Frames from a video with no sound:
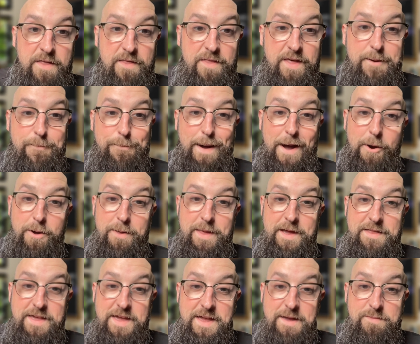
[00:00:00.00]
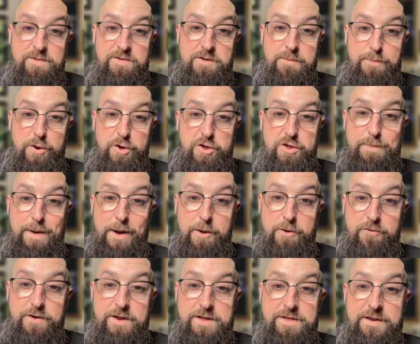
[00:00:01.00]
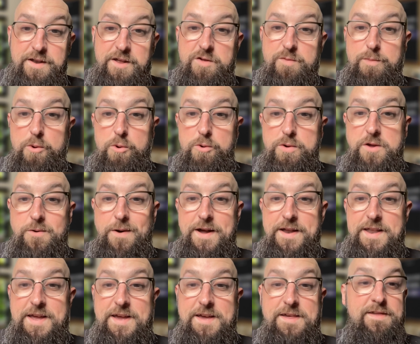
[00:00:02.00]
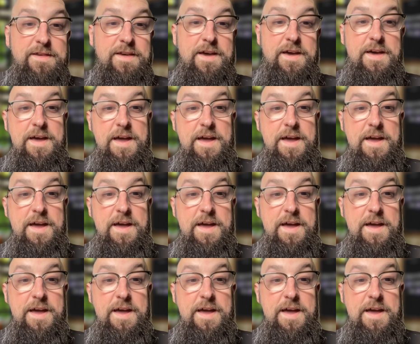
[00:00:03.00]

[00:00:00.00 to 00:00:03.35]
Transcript: They empower their teams to push boundaries and explore new ideas,